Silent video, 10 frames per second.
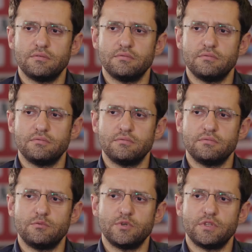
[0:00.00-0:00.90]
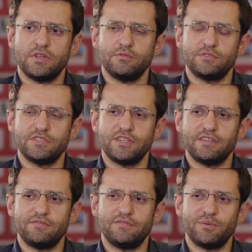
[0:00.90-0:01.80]
Mm, well, I would
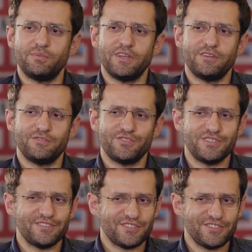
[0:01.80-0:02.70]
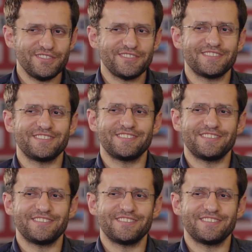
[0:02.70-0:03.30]
take Fabiano's diligence